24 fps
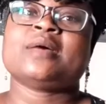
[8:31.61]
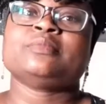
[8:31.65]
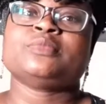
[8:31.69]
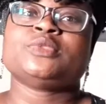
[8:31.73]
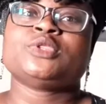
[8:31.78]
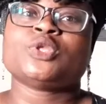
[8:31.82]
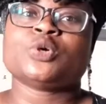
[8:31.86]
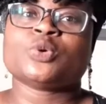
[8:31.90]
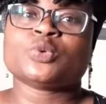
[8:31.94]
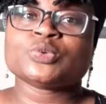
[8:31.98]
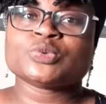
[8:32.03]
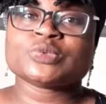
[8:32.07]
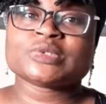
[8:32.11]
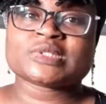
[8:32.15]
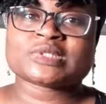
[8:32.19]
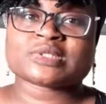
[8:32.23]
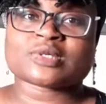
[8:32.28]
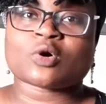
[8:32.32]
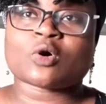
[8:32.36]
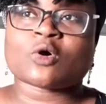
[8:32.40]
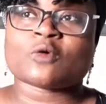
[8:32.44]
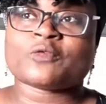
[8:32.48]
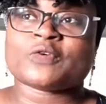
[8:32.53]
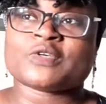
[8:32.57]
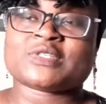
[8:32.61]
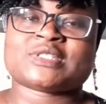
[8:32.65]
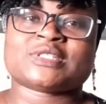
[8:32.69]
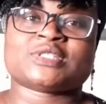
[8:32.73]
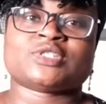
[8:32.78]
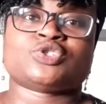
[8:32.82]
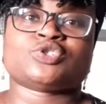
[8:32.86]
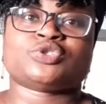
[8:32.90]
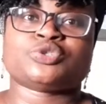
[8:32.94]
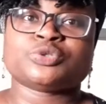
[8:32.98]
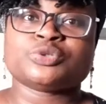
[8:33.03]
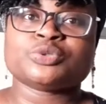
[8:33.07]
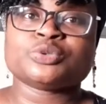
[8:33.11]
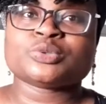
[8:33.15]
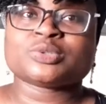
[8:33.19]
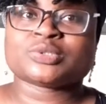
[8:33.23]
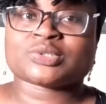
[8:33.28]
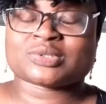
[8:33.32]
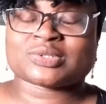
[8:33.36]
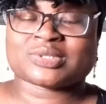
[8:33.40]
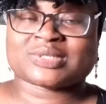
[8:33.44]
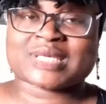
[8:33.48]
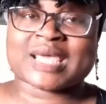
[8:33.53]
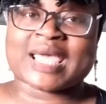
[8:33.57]
those offices do
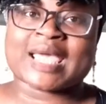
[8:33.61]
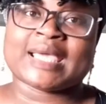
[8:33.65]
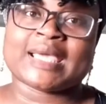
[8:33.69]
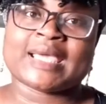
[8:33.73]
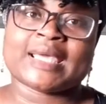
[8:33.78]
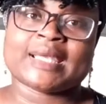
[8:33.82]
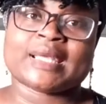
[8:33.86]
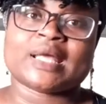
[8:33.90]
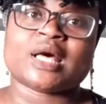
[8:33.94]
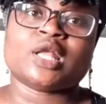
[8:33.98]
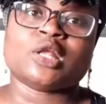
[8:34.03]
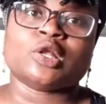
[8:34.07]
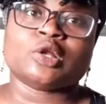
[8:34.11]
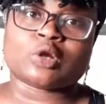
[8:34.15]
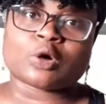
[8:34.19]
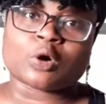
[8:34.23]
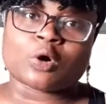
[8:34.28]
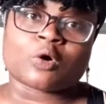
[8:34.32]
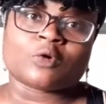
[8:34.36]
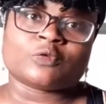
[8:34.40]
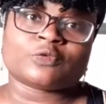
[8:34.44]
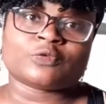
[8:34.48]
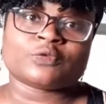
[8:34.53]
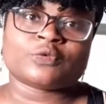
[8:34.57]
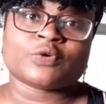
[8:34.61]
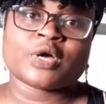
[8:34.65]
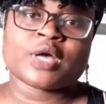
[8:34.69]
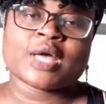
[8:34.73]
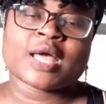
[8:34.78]
take in a lot of